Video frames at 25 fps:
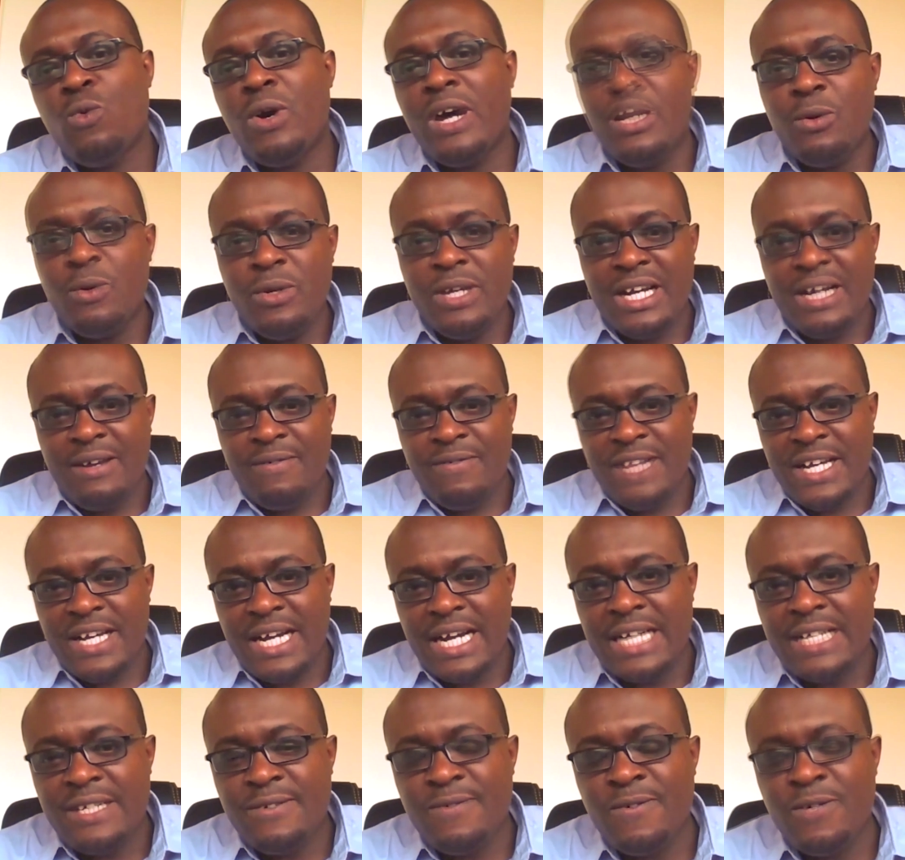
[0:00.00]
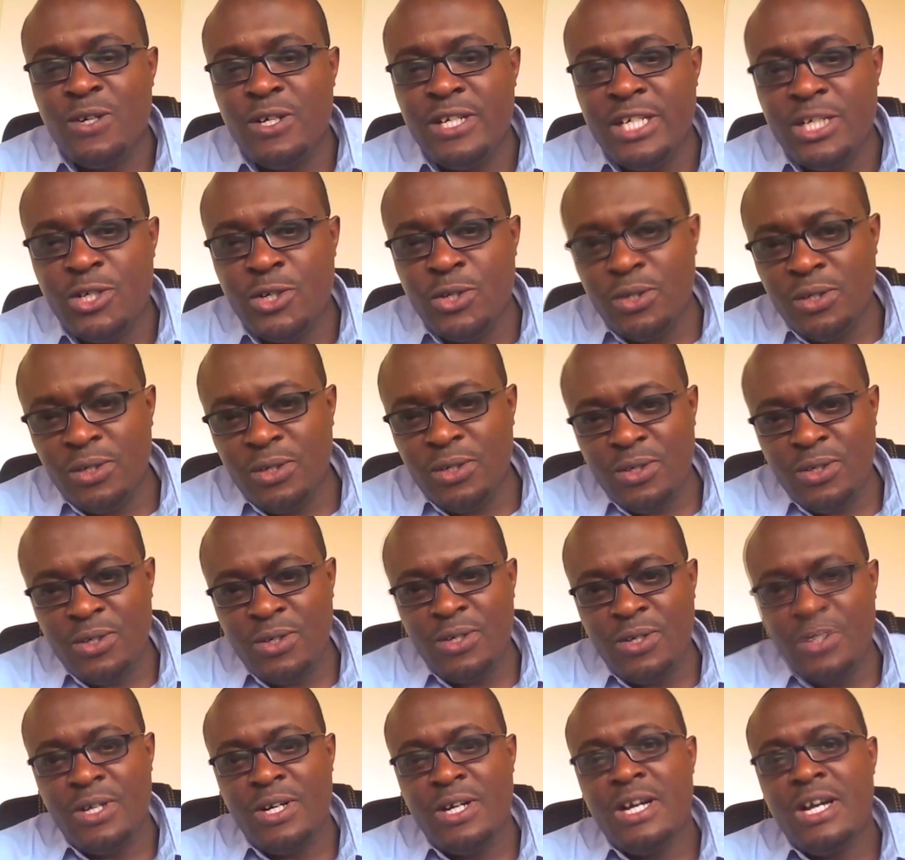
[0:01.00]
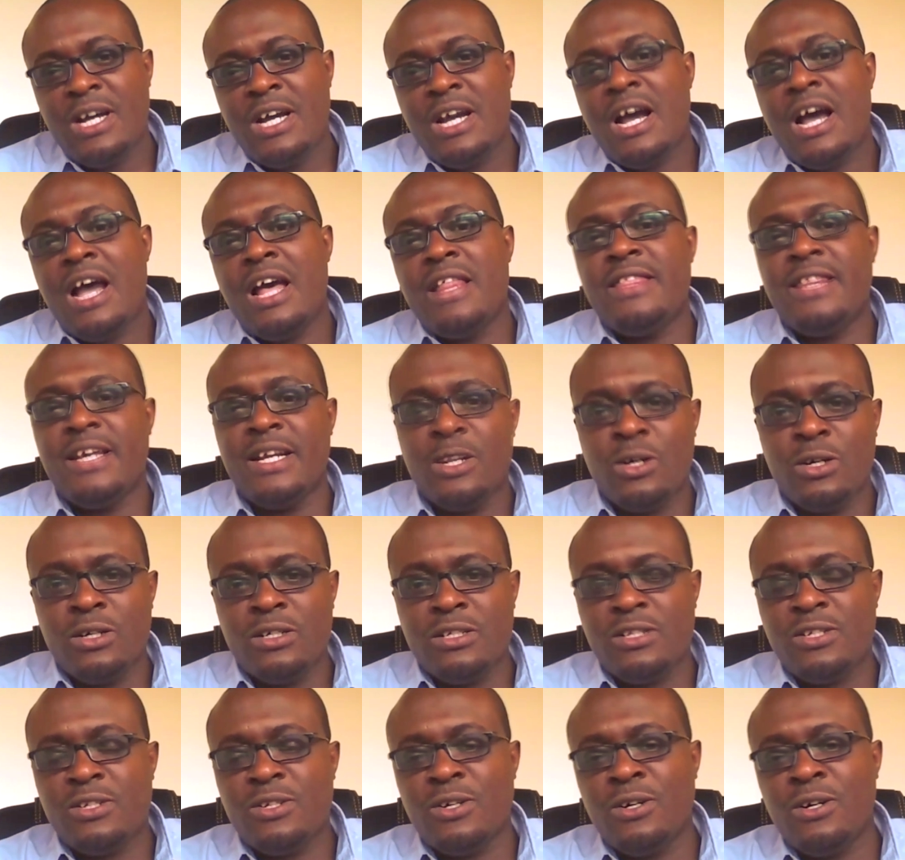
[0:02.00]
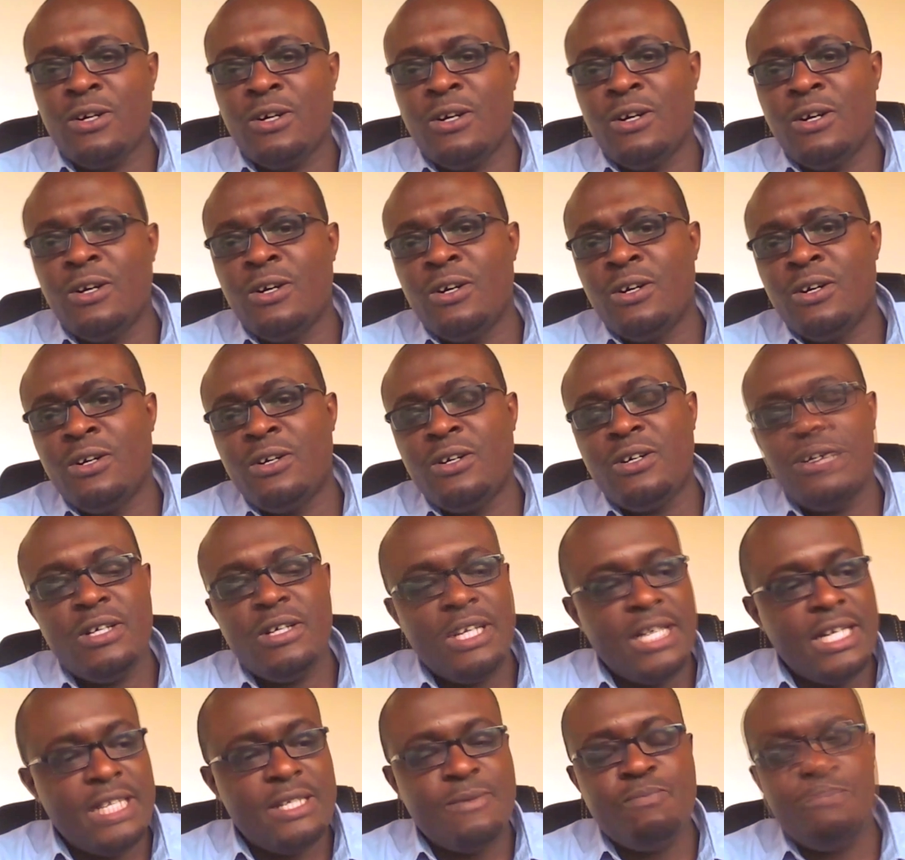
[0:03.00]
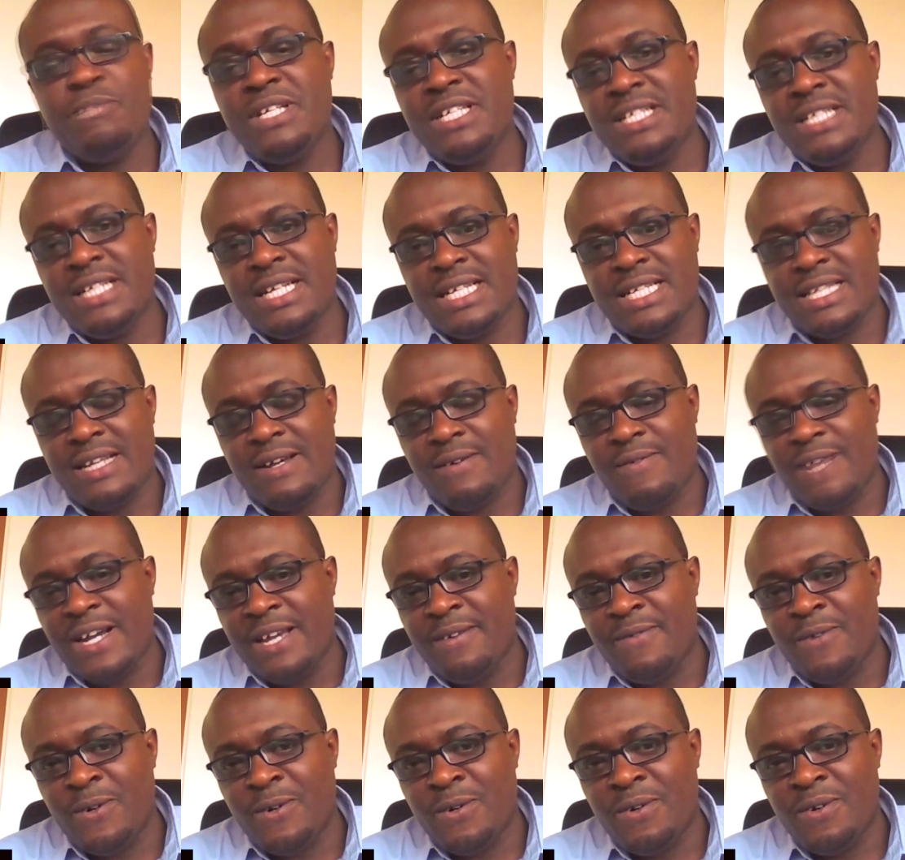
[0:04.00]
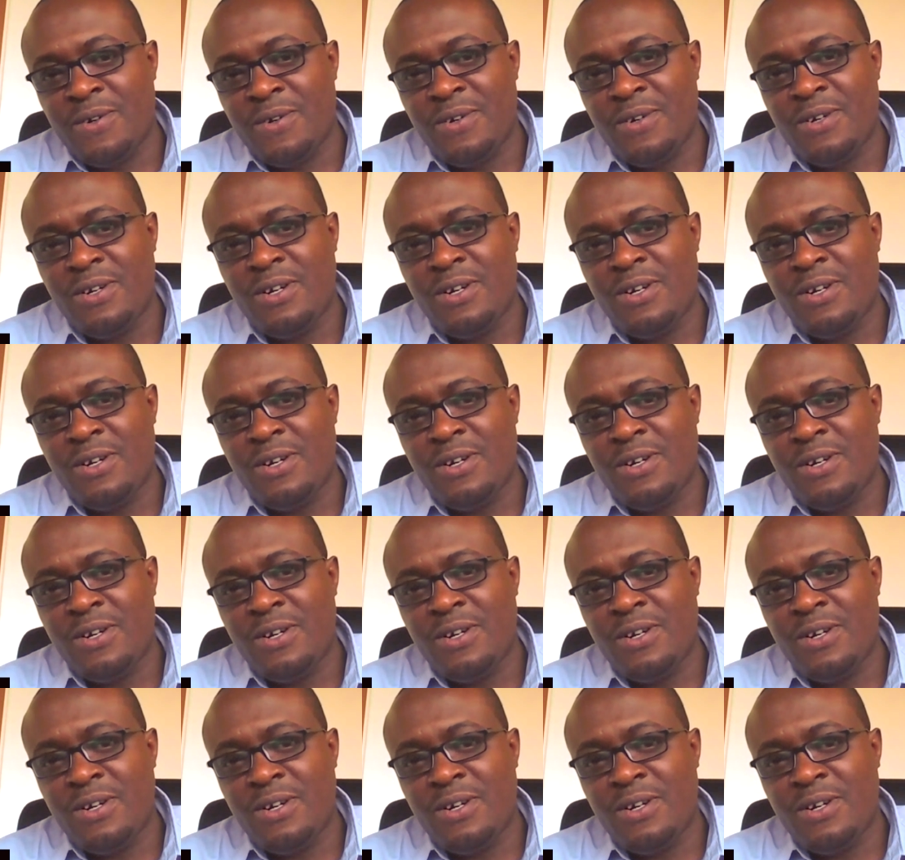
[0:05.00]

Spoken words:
One, we have the cash flow issue, and then also his business survival.